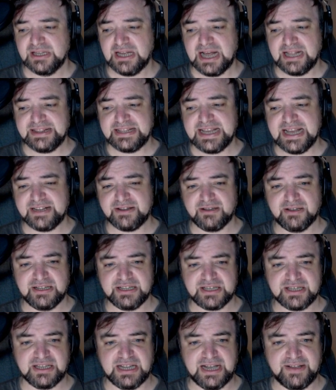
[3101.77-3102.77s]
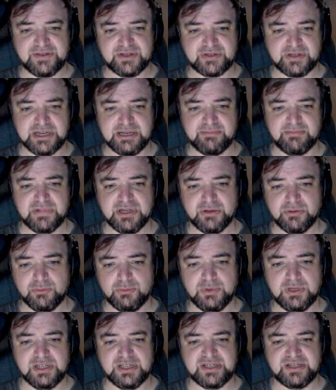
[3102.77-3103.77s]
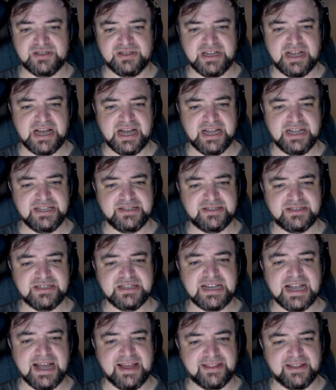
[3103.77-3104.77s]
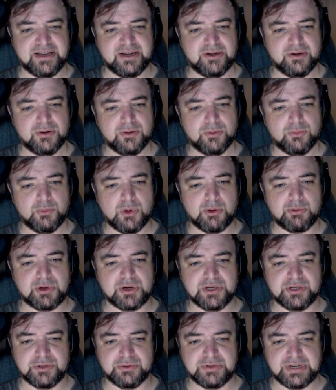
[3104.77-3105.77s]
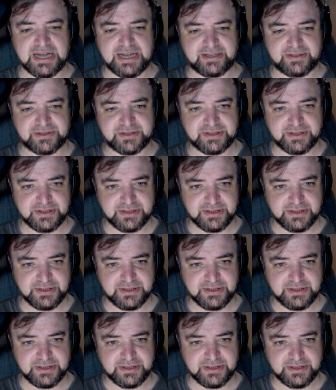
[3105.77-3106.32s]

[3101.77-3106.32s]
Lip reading: At the end of this live stream, we'll decide together what we're going to do next.